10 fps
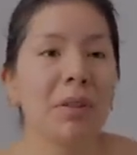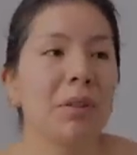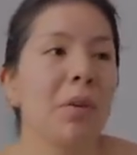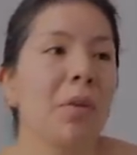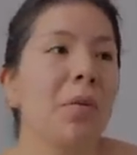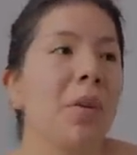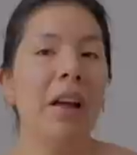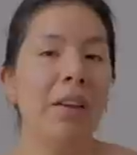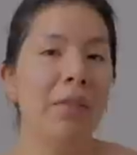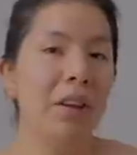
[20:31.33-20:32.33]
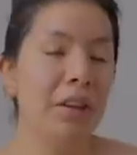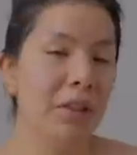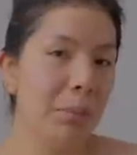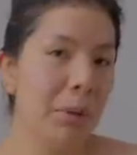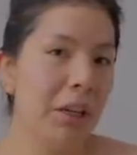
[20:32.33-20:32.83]
so I finished
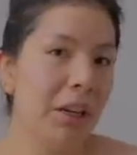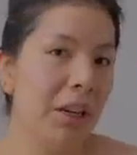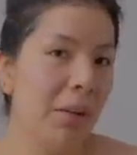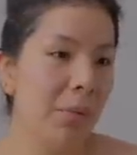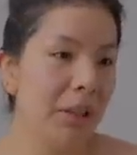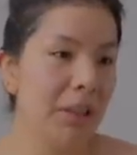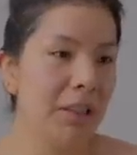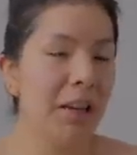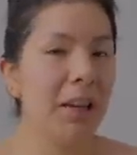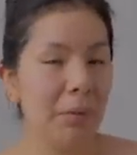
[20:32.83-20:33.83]
completing it on one side.